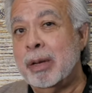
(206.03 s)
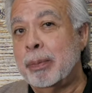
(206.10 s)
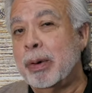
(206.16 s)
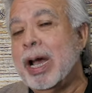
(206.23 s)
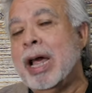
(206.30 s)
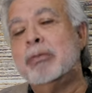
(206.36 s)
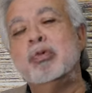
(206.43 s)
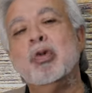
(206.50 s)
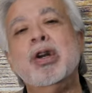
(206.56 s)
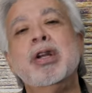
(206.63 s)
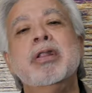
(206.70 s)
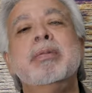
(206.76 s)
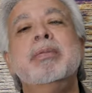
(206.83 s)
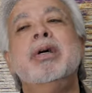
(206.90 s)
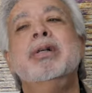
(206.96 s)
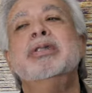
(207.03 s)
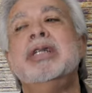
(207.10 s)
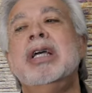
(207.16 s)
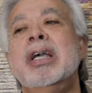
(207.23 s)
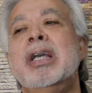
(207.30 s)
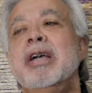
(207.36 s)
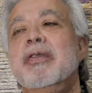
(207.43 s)
Perhaps one of the most
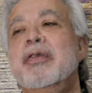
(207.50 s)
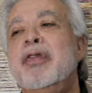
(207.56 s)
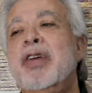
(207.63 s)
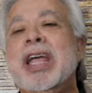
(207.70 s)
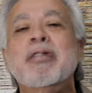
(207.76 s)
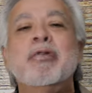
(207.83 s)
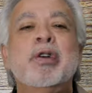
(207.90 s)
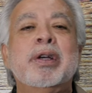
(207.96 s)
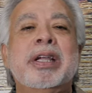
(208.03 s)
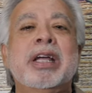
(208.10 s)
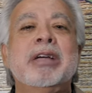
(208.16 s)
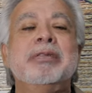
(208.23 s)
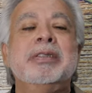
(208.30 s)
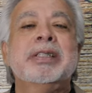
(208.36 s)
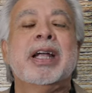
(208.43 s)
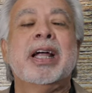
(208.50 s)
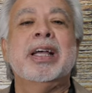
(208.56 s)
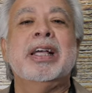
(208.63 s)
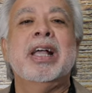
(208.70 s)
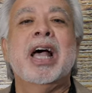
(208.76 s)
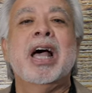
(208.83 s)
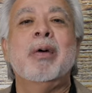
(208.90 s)
favorite gifts that I
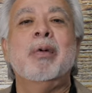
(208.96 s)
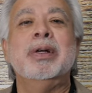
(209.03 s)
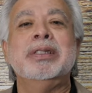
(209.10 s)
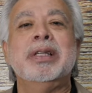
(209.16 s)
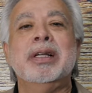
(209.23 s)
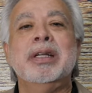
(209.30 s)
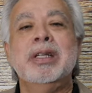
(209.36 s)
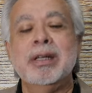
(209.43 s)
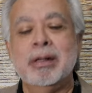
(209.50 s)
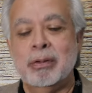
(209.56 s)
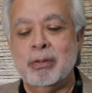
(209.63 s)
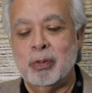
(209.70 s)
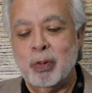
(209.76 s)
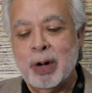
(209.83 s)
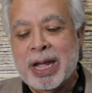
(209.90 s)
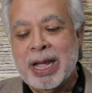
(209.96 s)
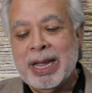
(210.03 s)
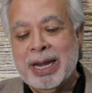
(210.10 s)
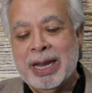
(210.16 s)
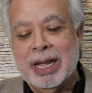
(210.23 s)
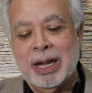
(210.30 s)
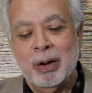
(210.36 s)
got was a little red,